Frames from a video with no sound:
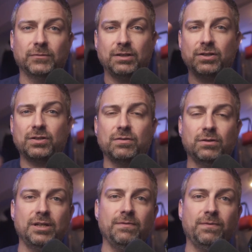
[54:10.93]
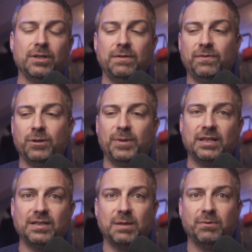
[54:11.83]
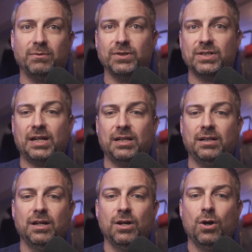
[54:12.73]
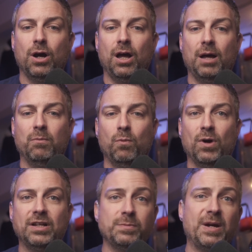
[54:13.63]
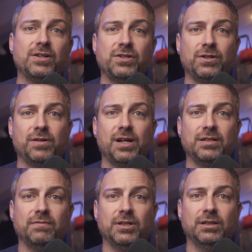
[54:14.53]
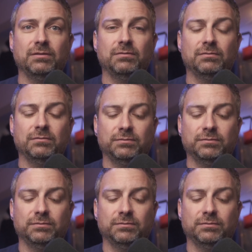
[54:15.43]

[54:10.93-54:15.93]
Like just leave film on the table for a second. What inspires your creativity?